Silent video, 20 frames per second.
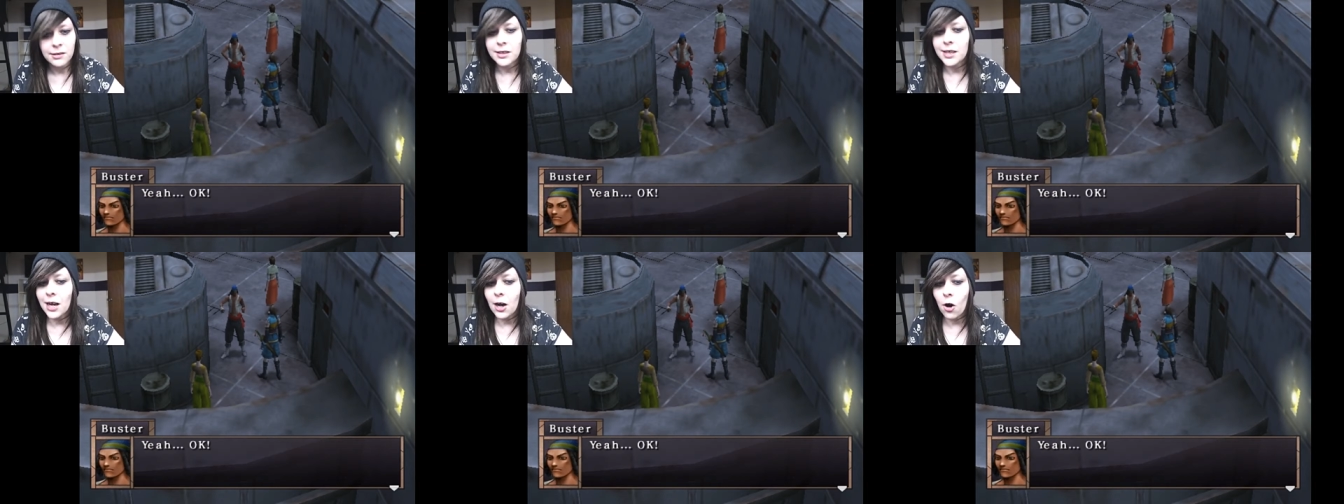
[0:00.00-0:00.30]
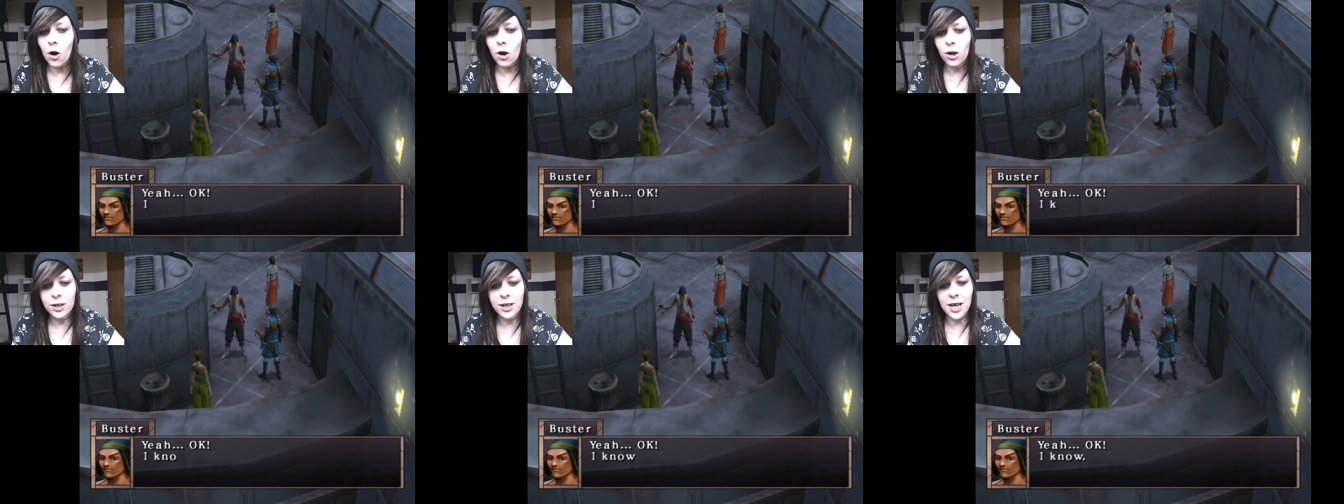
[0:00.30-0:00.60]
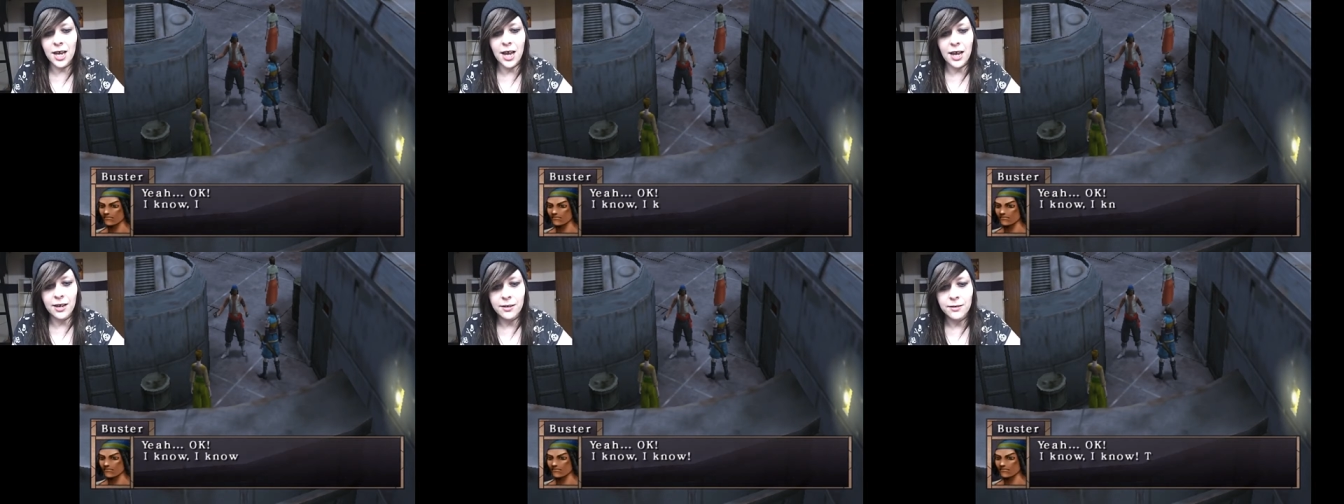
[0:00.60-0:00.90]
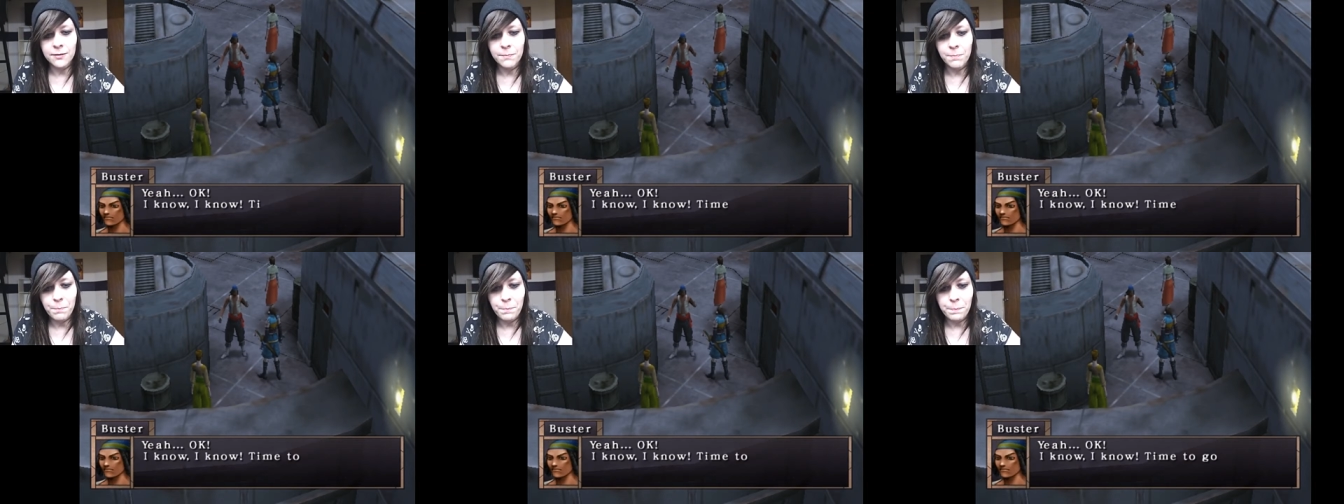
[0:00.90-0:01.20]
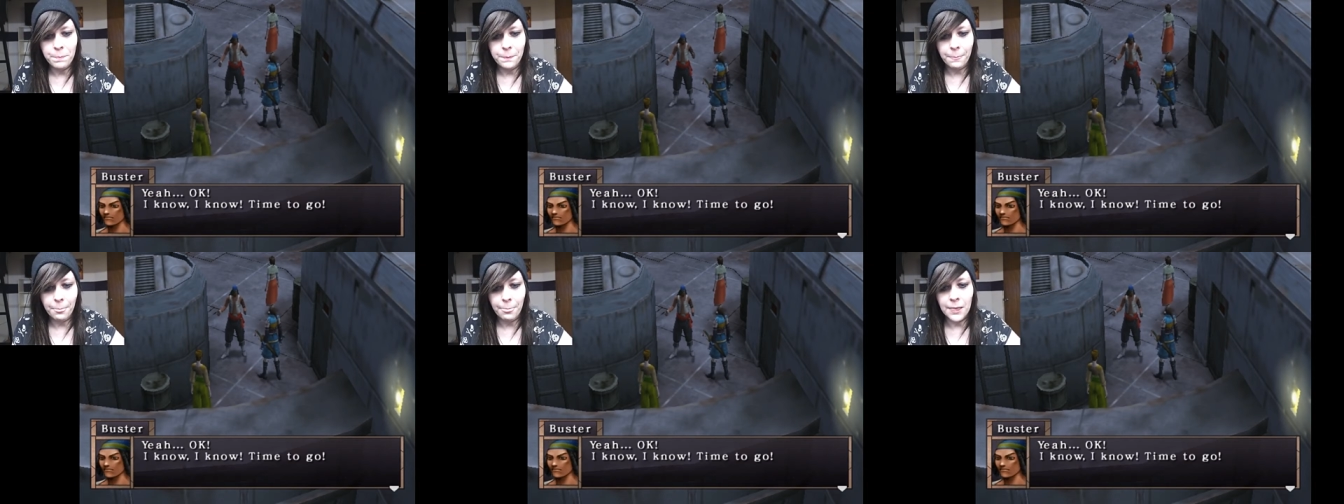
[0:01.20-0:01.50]
Yeah, okay.
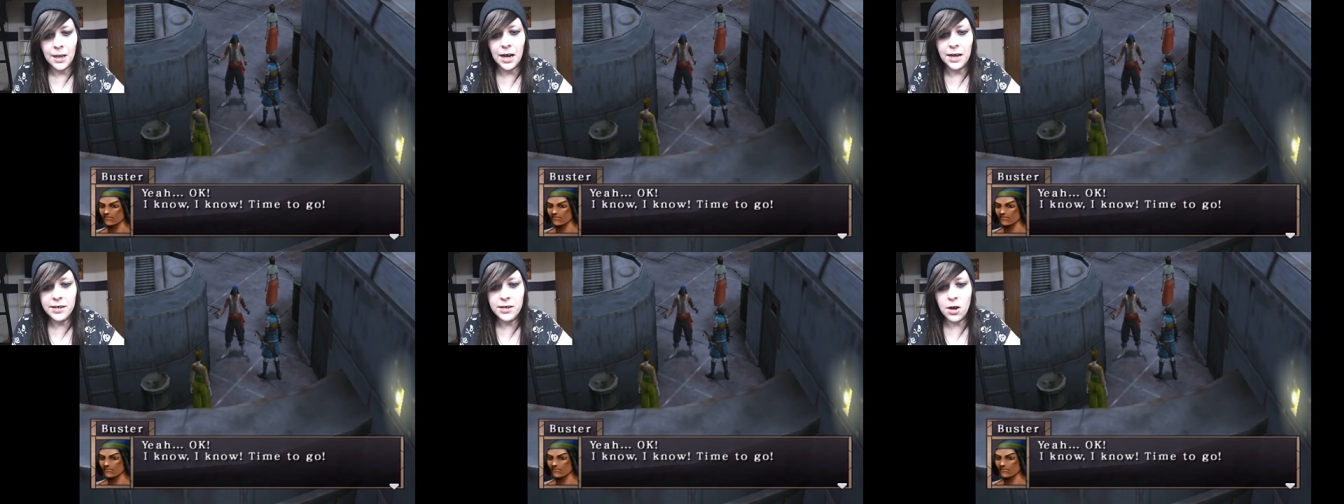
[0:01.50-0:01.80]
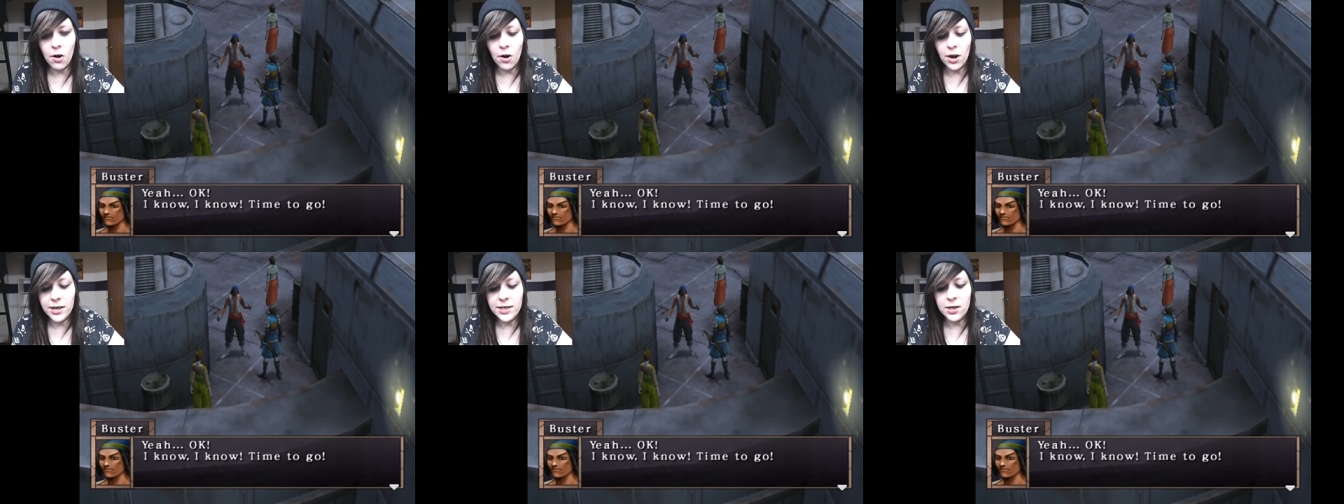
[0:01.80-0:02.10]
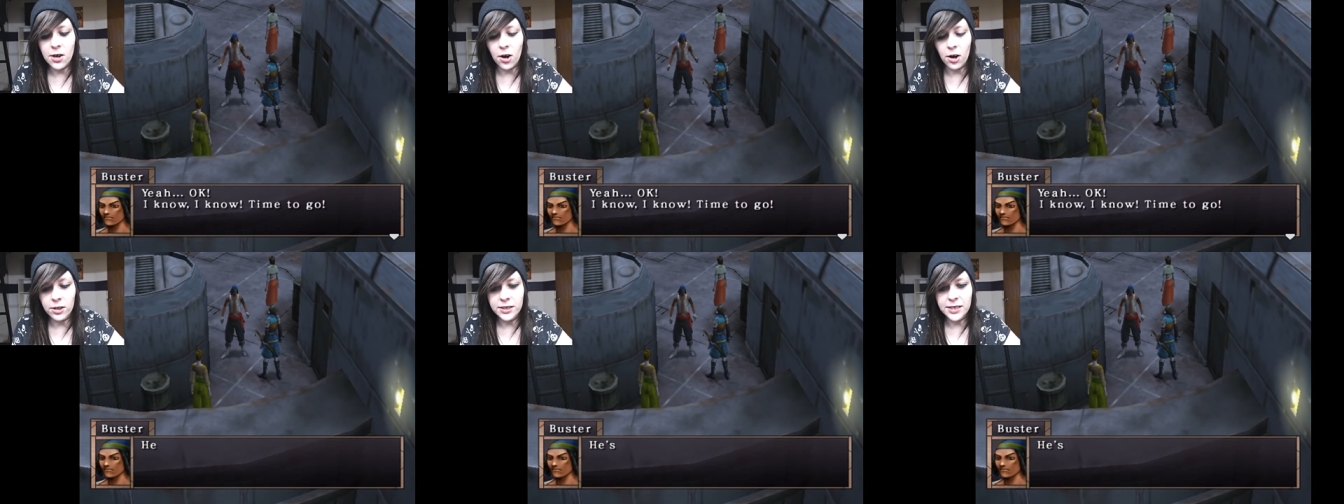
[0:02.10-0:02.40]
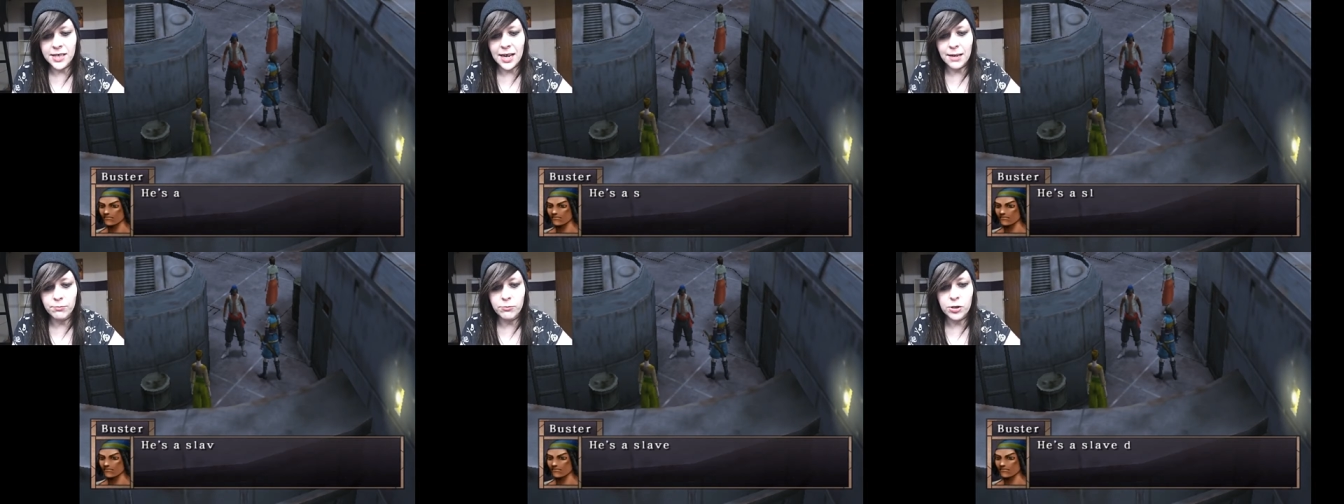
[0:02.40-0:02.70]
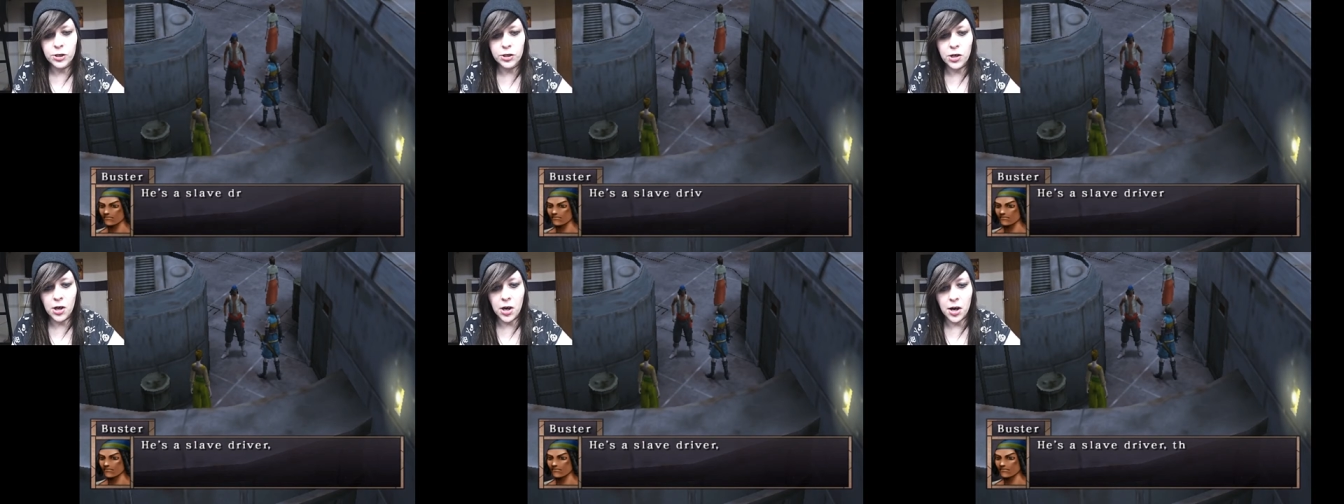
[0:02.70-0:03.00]
I know. Time
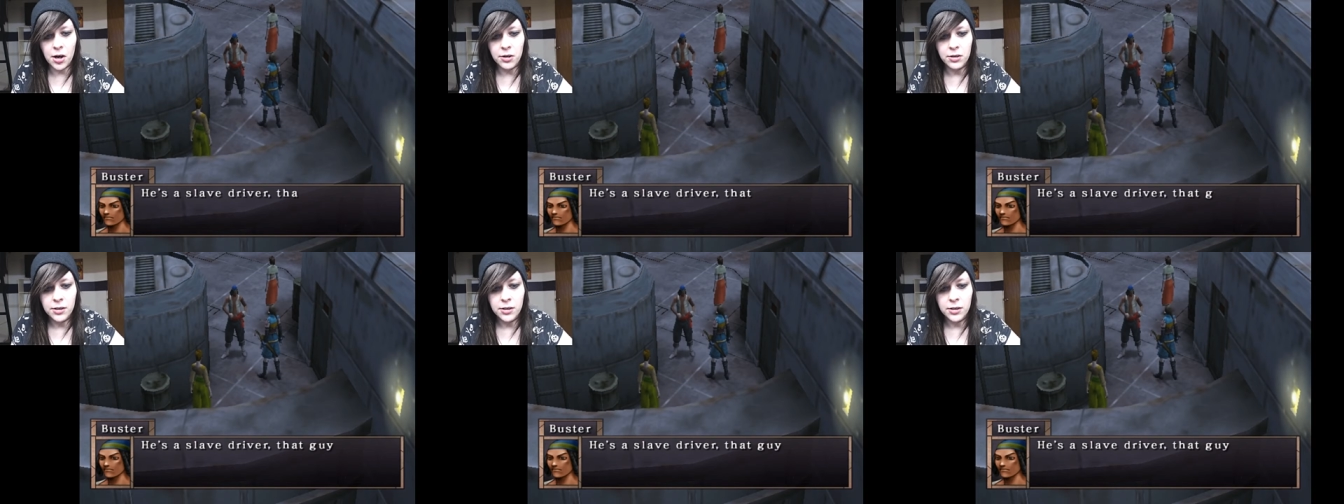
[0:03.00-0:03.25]
to go.